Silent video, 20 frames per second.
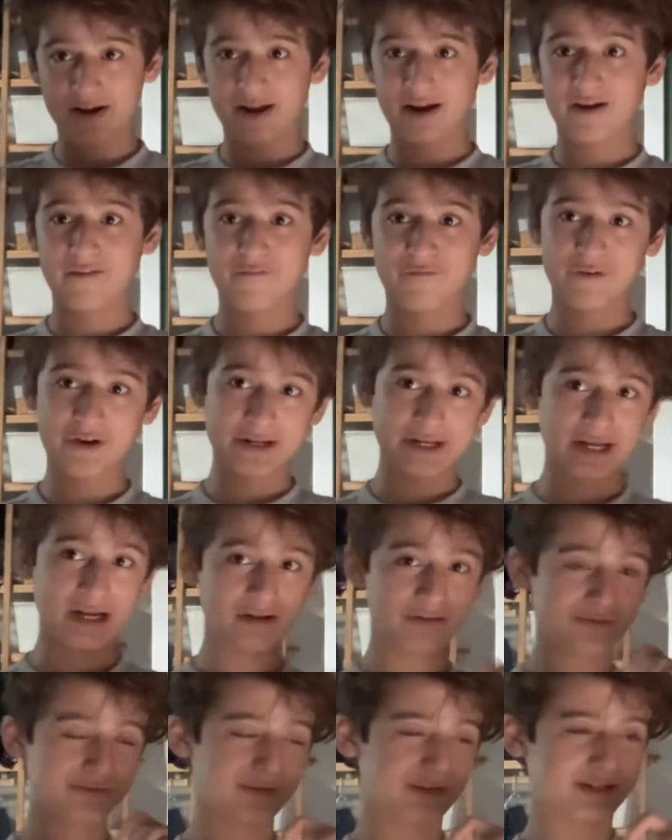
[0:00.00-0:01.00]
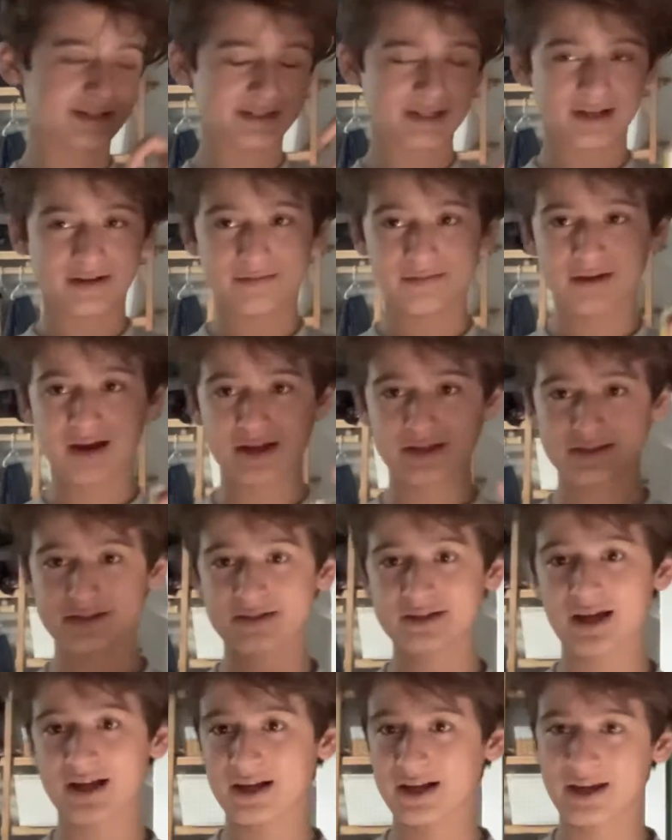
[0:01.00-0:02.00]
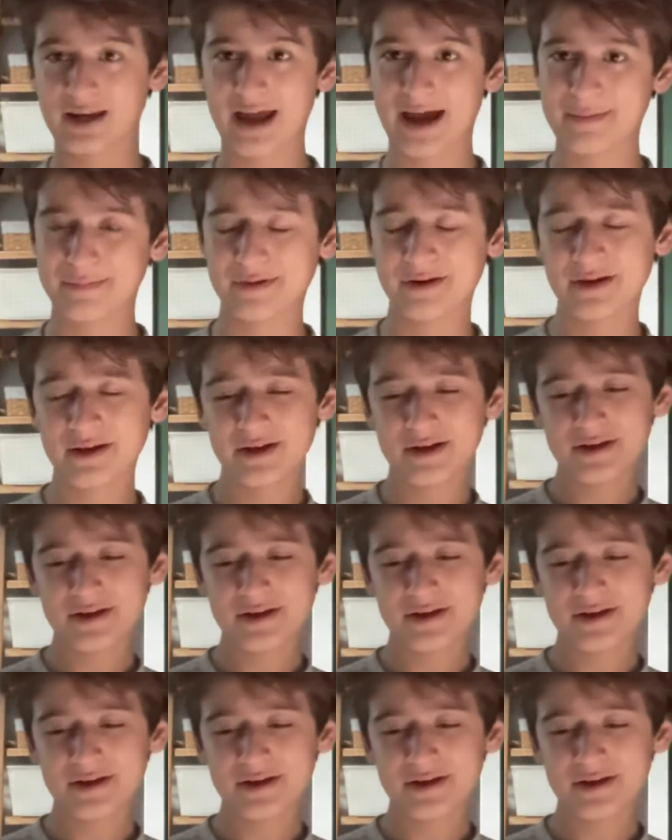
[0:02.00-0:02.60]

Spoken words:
and I freaked out, because that's not gonna happen.